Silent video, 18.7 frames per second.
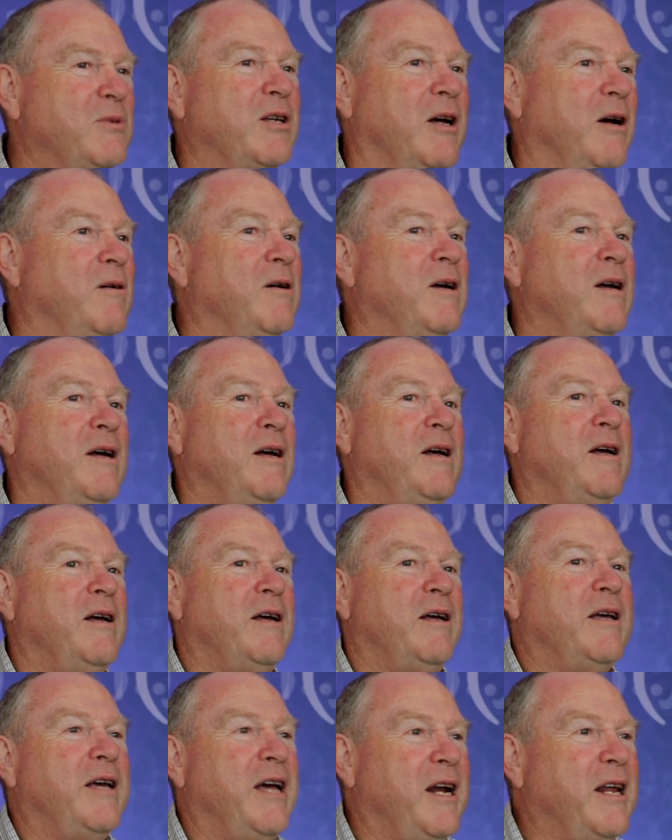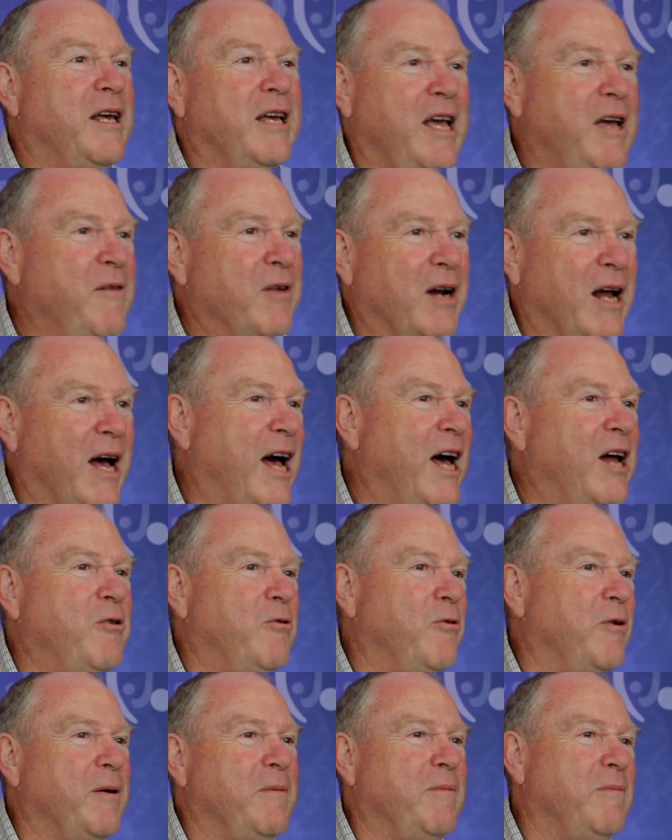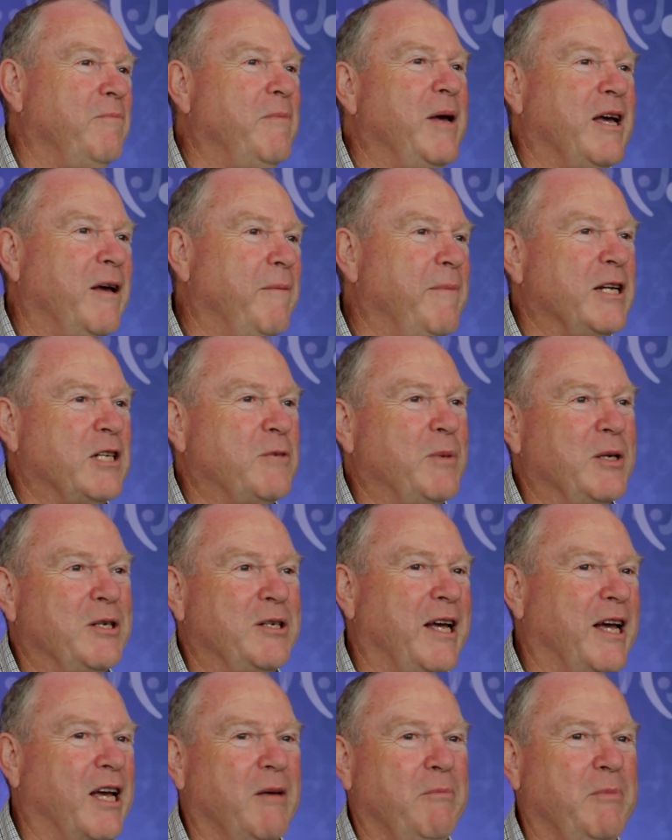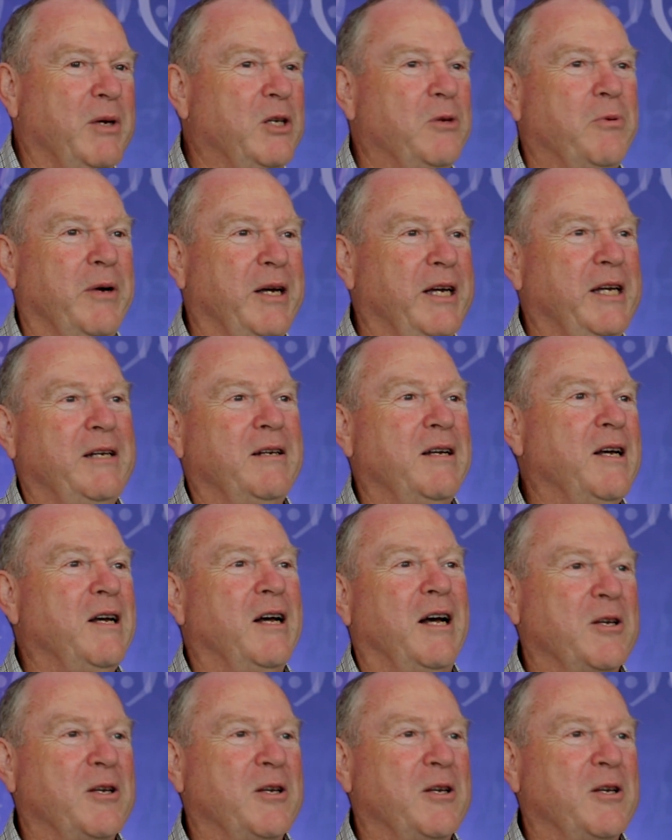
So getting even one hundred megabits per second between